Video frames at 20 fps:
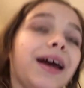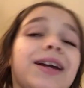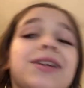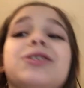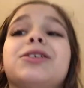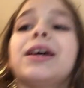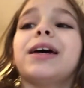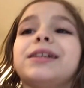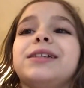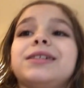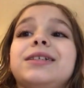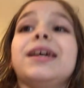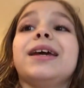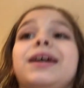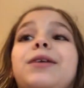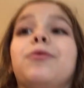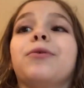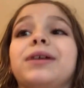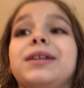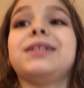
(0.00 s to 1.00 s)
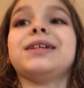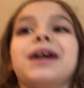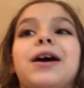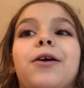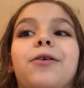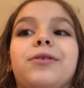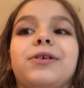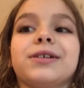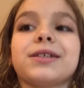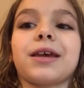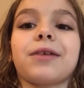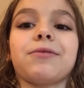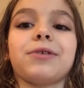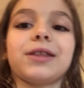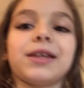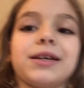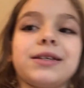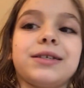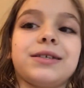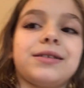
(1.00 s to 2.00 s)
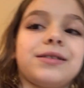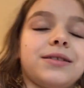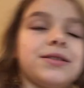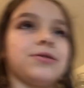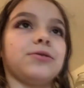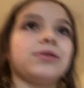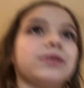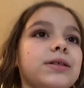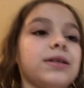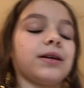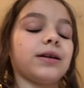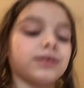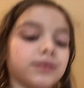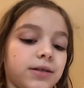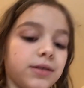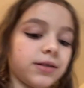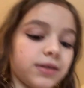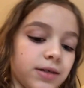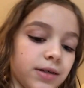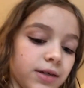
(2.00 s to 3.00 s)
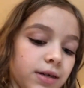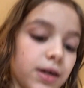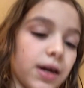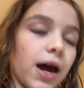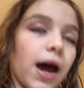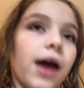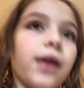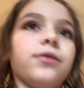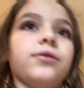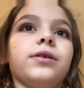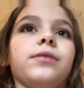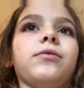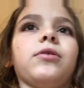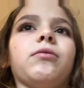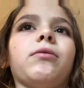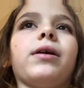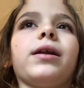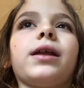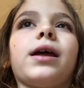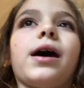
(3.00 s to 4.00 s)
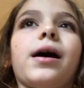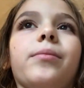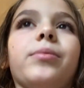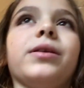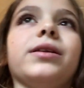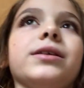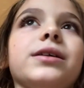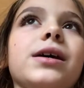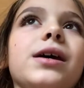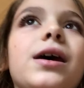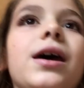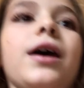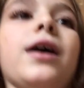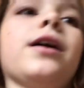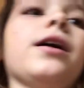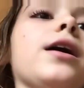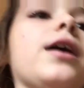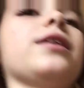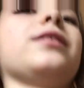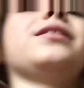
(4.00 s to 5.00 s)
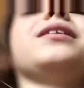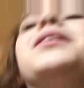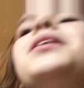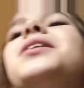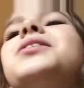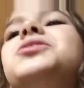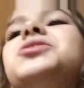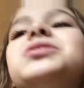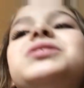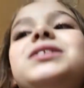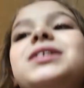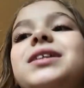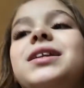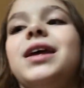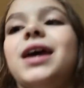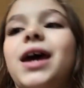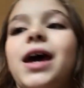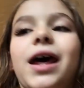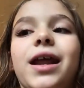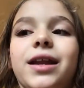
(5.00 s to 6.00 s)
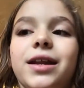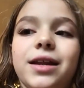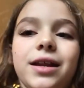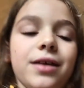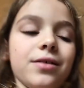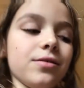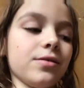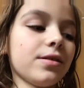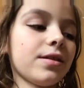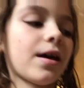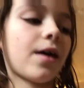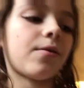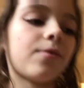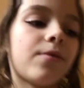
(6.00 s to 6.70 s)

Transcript: actually had to take one down because I realized there's like, I don't even know what happened. I think I just didn't edit it that